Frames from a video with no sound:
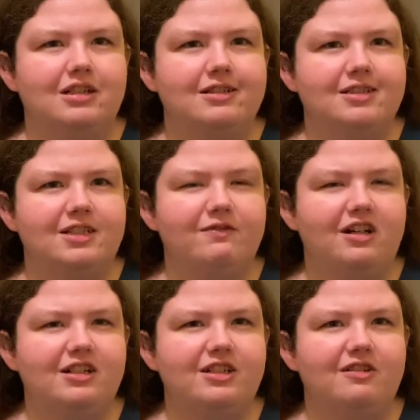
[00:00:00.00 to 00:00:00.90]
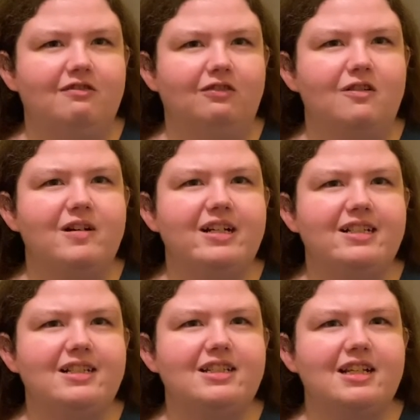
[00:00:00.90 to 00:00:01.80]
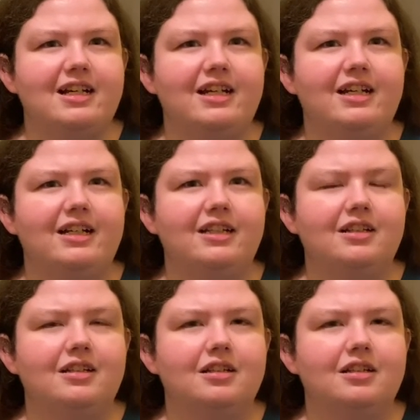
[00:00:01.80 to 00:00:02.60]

similar to ruins and